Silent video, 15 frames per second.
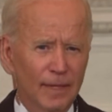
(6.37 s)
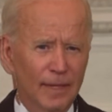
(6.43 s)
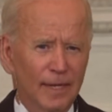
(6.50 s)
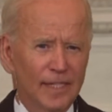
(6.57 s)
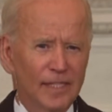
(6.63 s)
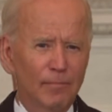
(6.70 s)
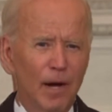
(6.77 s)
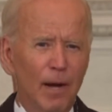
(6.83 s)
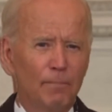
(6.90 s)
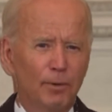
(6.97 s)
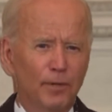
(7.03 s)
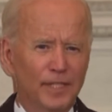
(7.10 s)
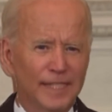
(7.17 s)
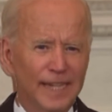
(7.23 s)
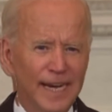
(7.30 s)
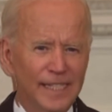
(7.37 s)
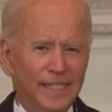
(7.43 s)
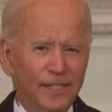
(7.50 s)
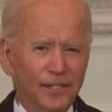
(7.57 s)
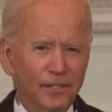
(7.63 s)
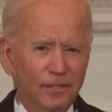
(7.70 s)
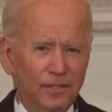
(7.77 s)
It's about
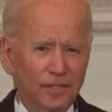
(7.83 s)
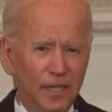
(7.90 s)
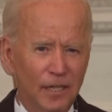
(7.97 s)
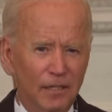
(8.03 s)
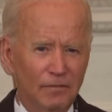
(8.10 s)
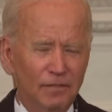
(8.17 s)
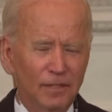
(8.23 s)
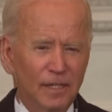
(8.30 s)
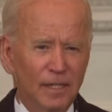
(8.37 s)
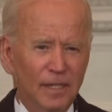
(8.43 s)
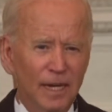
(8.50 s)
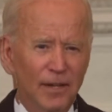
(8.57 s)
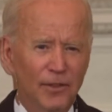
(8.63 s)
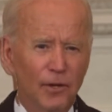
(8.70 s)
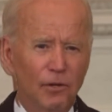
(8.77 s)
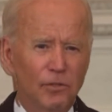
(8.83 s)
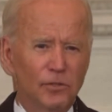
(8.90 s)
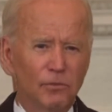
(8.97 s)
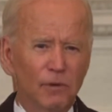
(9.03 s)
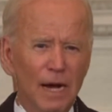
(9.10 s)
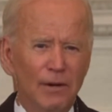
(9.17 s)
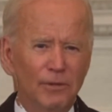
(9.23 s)
protecting yourself and those
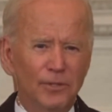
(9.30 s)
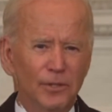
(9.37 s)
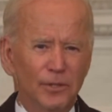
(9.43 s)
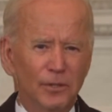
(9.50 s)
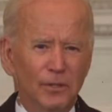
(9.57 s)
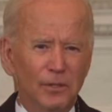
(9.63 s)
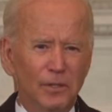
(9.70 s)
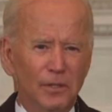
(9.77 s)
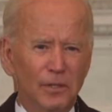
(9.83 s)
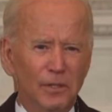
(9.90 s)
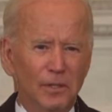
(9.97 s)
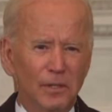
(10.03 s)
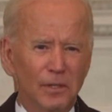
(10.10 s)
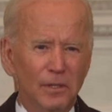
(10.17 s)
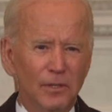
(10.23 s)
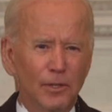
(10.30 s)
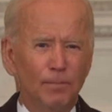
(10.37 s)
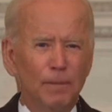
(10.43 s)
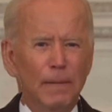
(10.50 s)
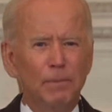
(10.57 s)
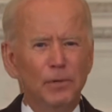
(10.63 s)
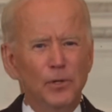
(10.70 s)
around you, the
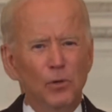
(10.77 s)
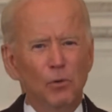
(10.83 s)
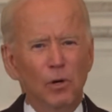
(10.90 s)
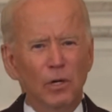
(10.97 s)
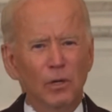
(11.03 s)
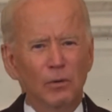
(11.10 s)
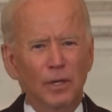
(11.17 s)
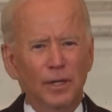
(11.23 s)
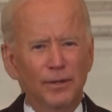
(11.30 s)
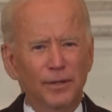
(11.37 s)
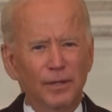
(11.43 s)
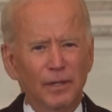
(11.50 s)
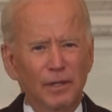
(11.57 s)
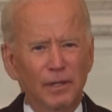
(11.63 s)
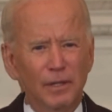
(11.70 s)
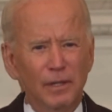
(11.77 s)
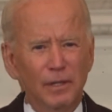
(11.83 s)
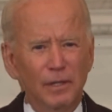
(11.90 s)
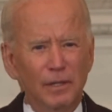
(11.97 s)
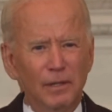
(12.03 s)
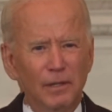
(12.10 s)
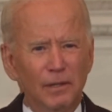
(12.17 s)
people you work with,
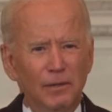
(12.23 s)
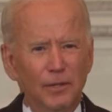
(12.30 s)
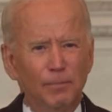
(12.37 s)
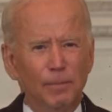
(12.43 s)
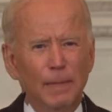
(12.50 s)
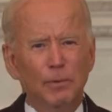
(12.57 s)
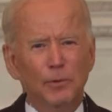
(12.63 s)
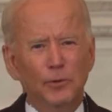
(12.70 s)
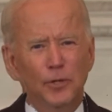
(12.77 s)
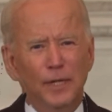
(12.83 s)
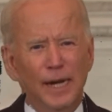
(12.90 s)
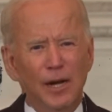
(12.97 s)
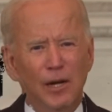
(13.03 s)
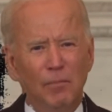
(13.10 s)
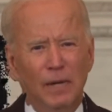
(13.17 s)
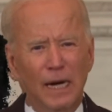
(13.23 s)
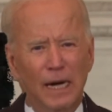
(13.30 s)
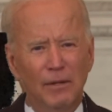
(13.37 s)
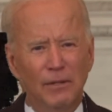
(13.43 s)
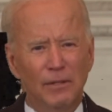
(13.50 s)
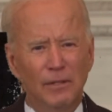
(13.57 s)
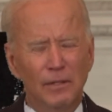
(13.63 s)
the people you care about,
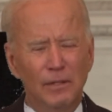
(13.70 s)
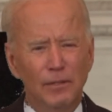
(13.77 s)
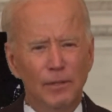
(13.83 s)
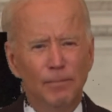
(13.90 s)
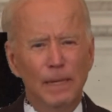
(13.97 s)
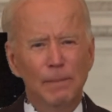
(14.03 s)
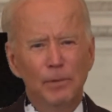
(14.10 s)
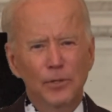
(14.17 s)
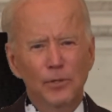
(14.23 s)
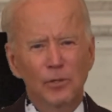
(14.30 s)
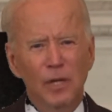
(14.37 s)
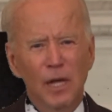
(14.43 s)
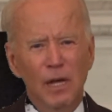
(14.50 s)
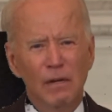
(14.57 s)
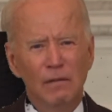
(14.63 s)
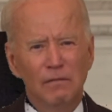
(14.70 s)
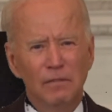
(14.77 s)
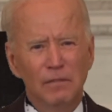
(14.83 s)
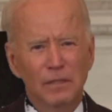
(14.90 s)
the people you love.